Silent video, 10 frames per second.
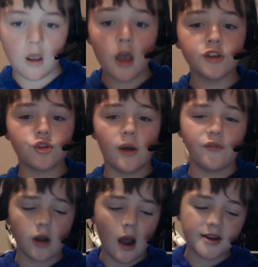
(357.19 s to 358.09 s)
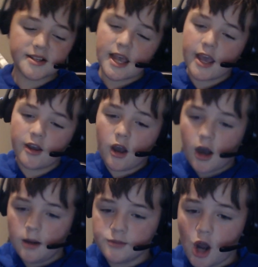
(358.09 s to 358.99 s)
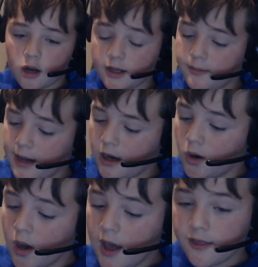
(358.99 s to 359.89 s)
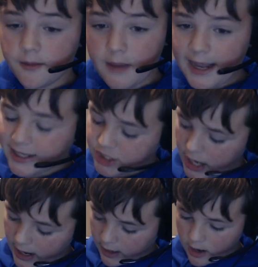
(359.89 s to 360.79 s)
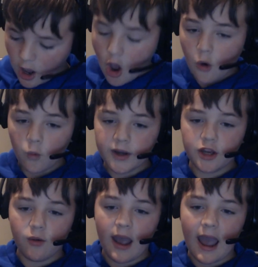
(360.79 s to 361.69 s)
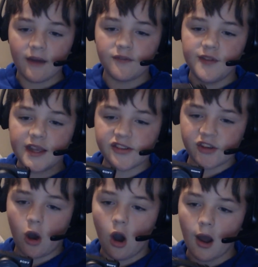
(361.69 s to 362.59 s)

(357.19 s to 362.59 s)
So I forgot to say, talking about the mic jack, when you have this on,